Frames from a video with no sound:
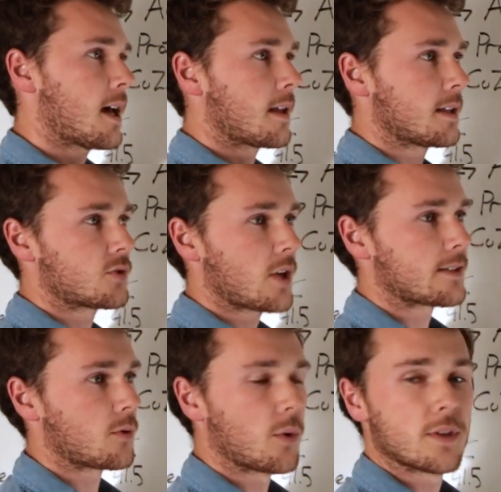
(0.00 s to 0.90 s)

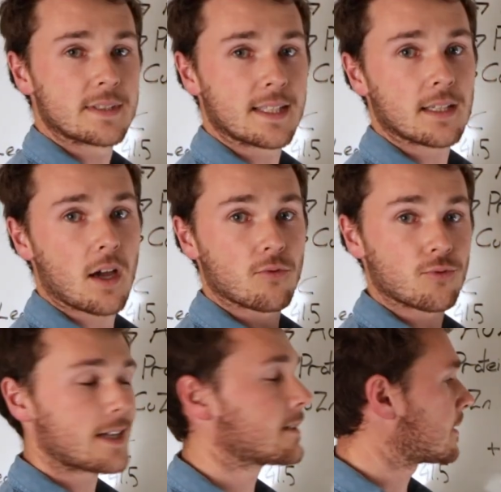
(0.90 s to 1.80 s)
extracted all the zinc
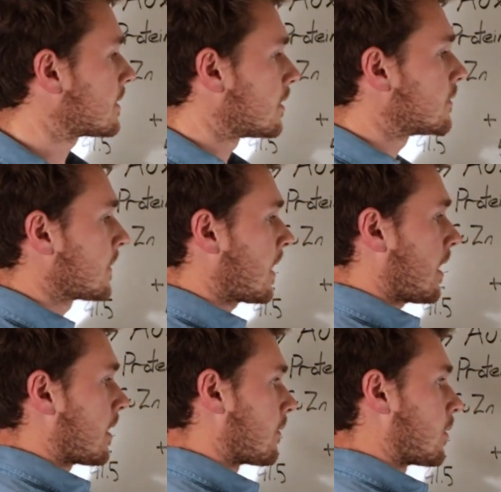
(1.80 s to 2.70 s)
around itself,
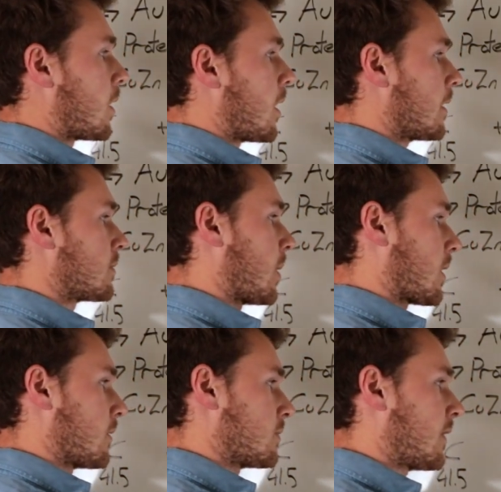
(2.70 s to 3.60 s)
it then relies on
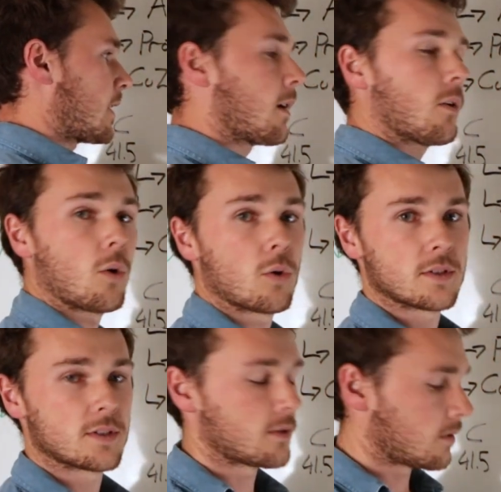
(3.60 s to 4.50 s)
mycorrhizal fungi or
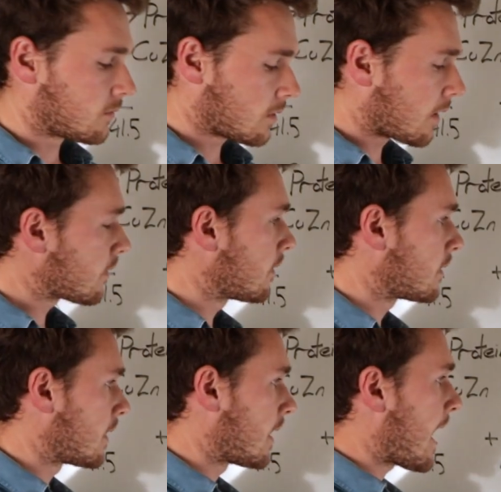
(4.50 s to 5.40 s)
continued growth
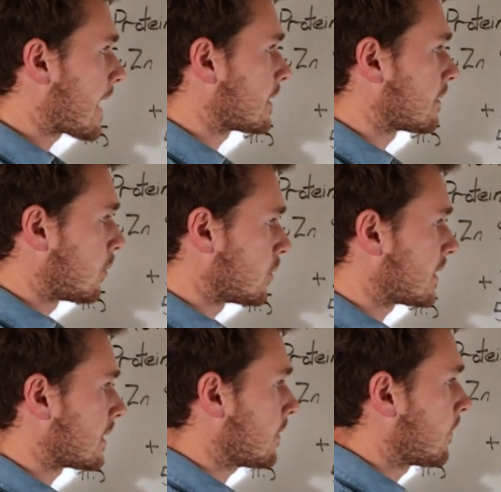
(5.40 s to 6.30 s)
to then access more
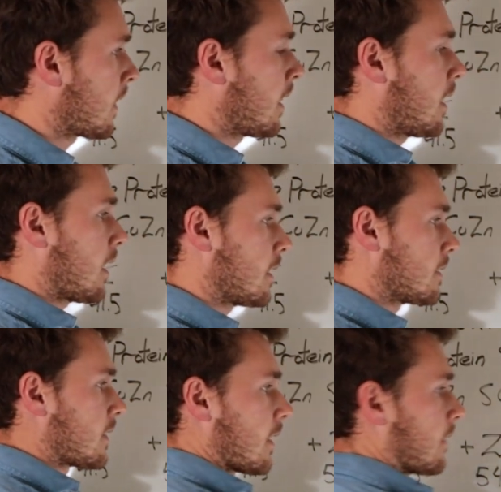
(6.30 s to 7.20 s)
zinc. And so